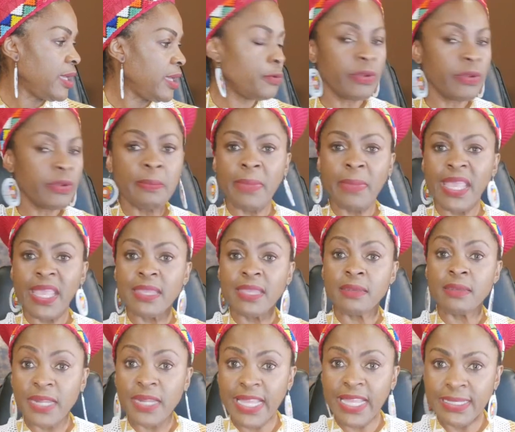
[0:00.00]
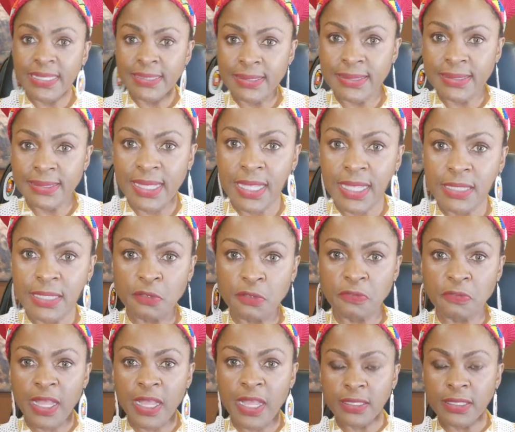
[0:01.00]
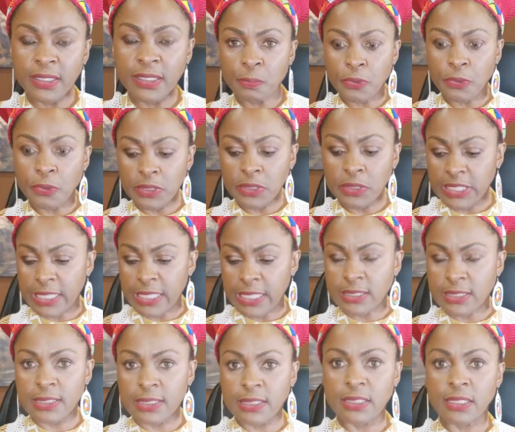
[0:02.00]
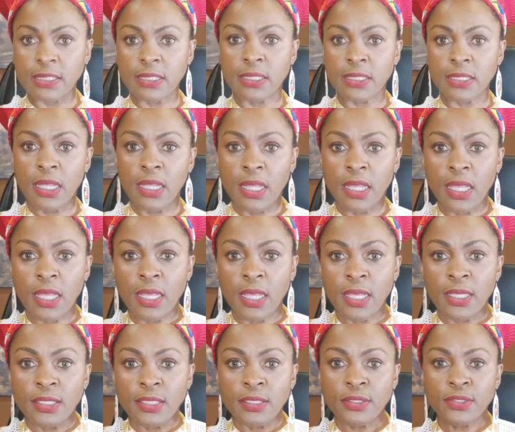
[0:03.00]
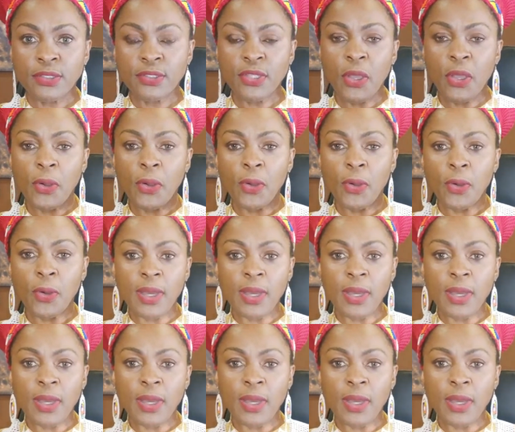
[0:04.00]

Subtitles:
remain blessed and divinely protected. So